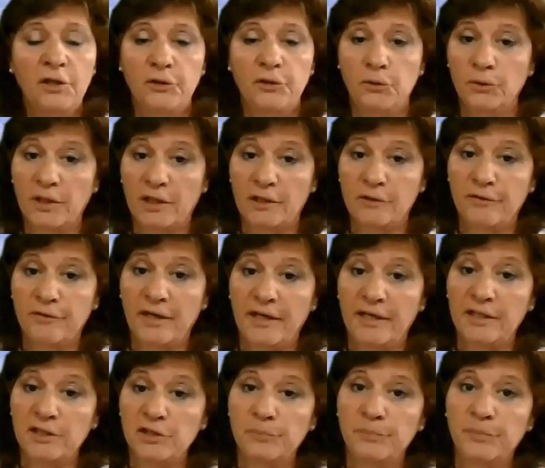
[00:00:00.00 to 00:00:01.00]
You can find
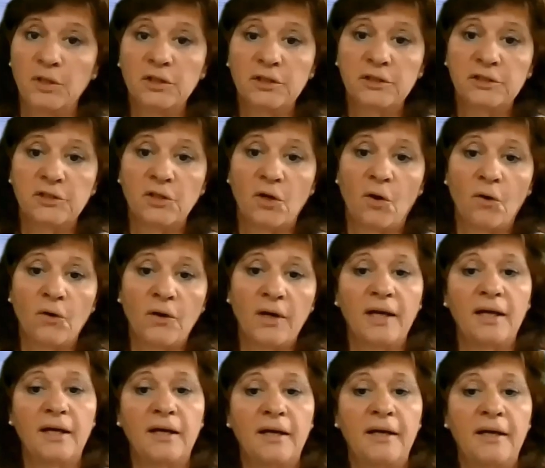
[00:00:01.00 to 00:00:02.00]
his books
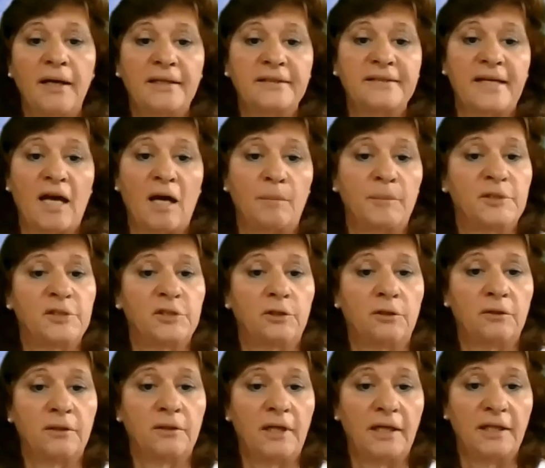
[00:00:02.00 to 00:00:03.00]
online at
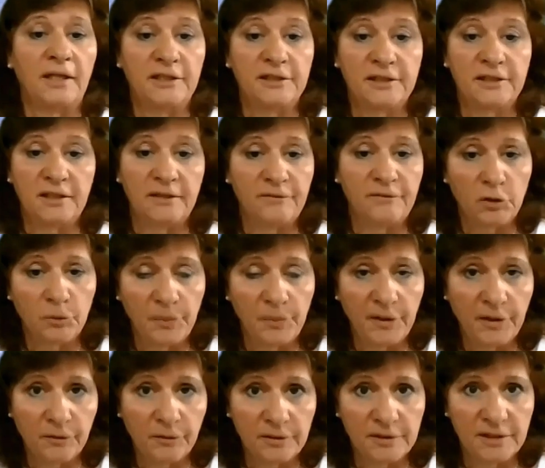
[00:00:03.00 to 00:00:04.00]
Amazon and his TV
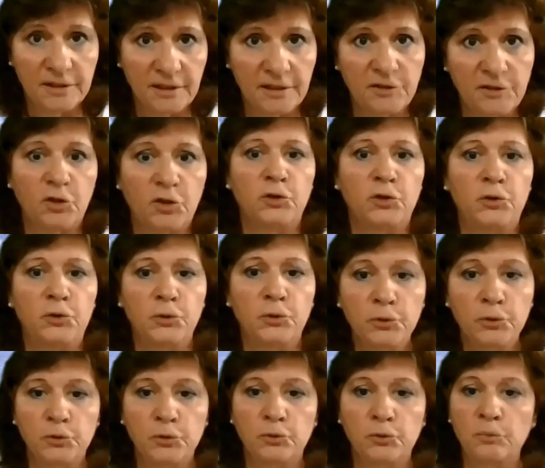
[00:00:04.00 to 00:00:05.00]
appearances on
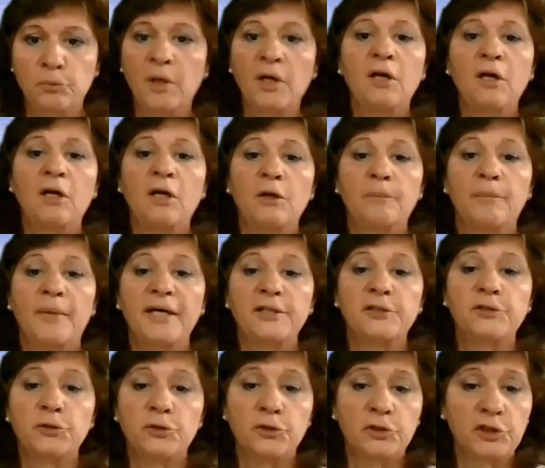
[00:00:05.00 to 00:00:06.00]
YouTube by
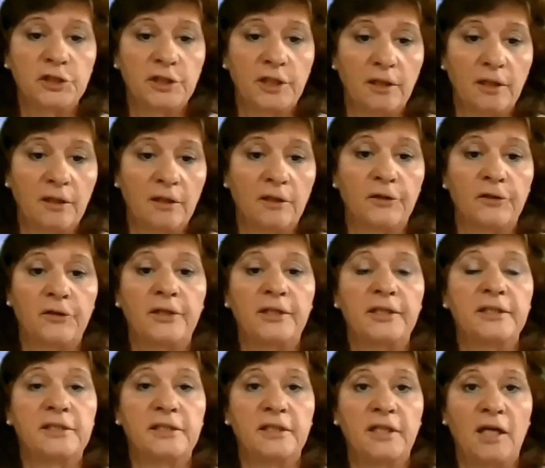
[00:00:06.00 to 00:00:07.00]
searching under
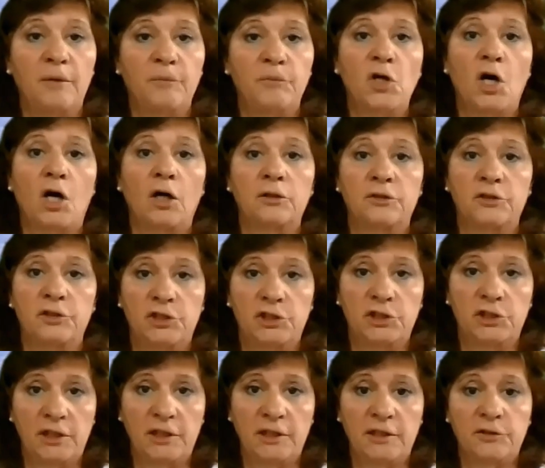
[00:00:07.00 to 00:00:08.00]
his name, Dr.
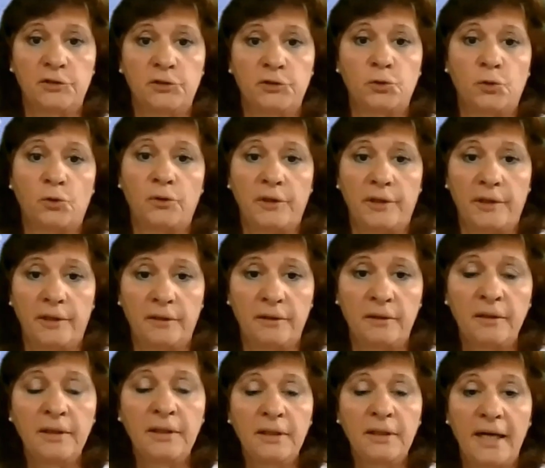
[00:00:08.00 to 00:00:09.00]
Jay Sordean,
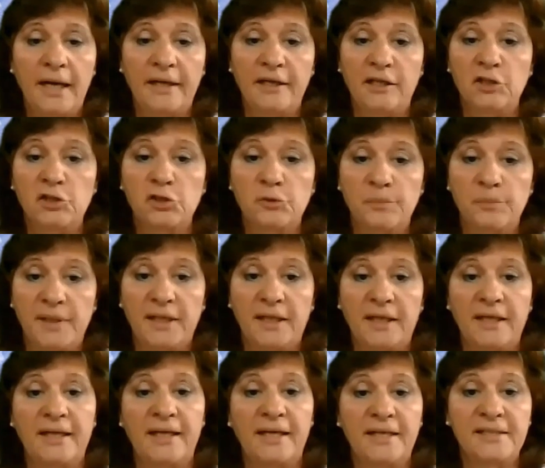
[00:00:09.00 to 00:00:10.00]
and it's
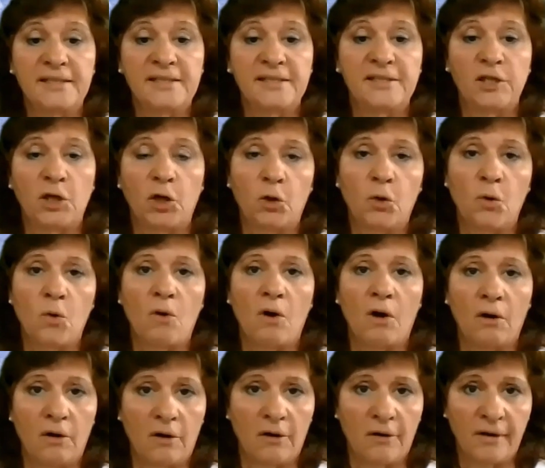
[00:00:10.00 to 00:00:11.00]
spelled S O
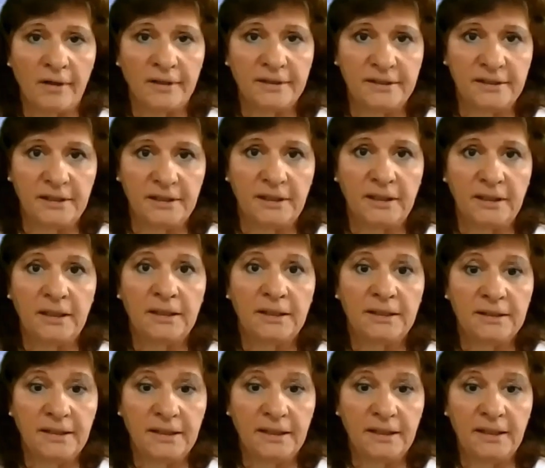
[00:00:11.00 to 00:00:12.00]
R D
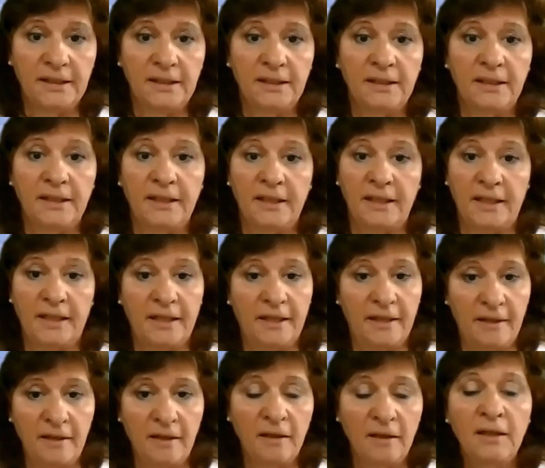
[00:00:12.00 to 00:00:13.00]
E A
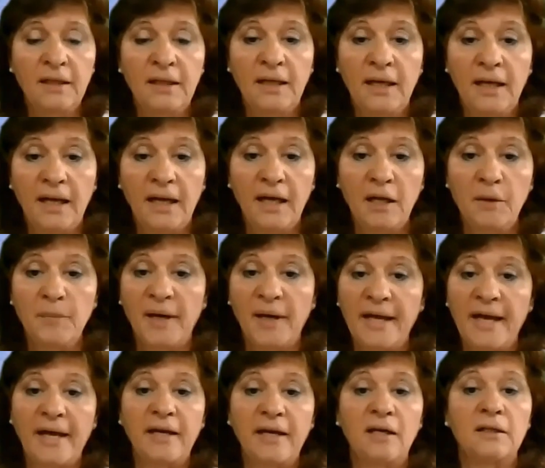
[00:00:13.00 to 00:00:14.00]
N, and by
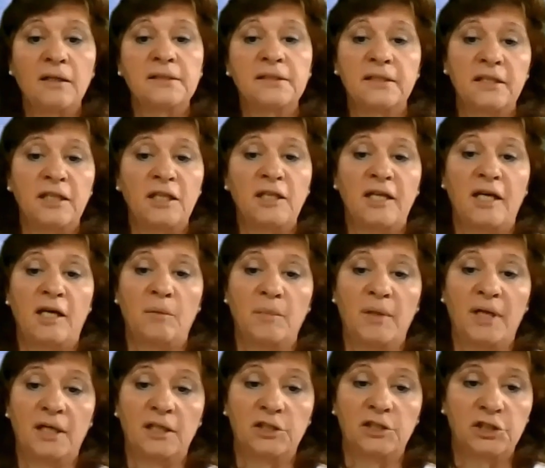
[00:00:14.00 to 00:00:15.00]
adding a city name
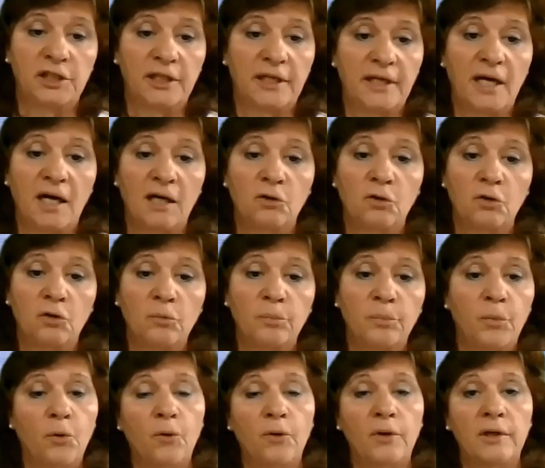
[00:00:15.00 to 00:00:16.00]
like Chicago,
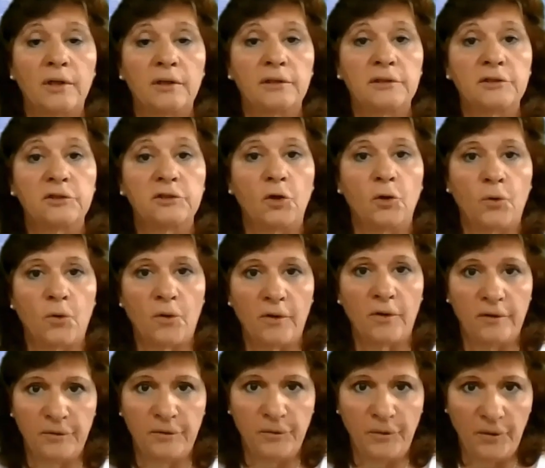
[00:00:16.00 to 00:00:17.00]
Portland, or
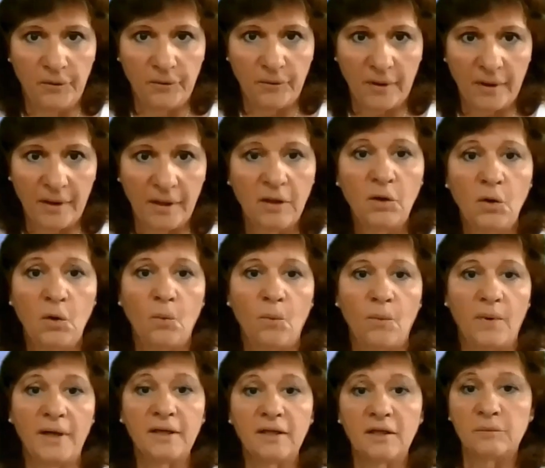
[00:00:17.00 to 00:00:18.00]
New York.
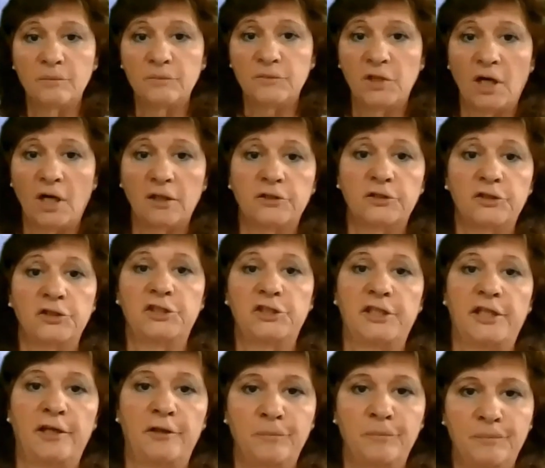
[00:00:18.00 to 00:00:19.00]
Welcome, Dr.
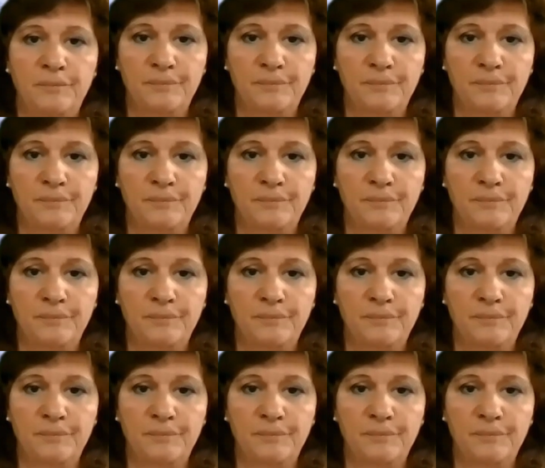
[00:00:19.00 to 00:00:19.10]
Jay.